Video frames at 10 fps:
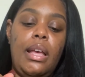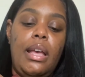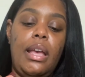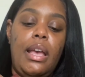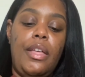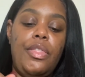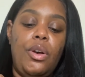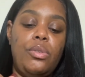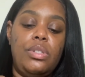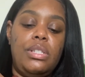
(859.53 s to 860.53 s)
And
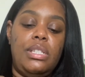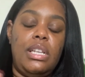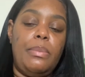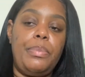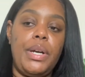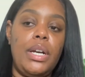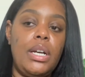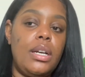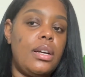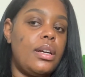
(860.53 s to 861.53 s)
those
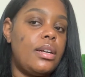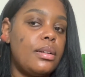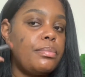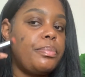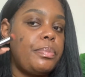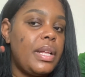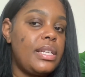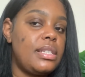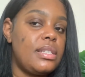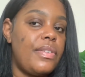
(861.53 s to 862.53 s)
deeper
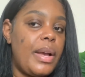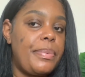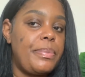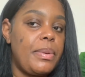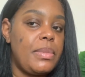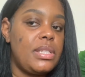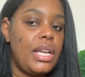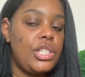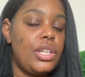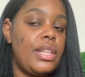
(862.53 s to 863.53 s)
places of
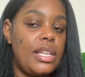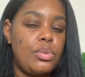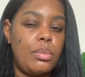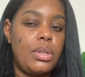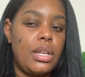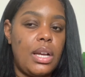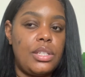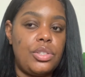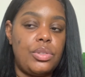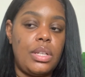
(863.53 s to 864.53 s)
hyperpigmentation, that's where I'm gonna
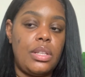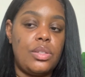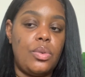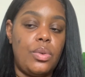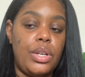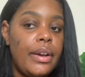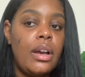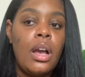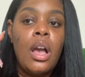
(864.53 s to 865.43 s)
concentrate this orange,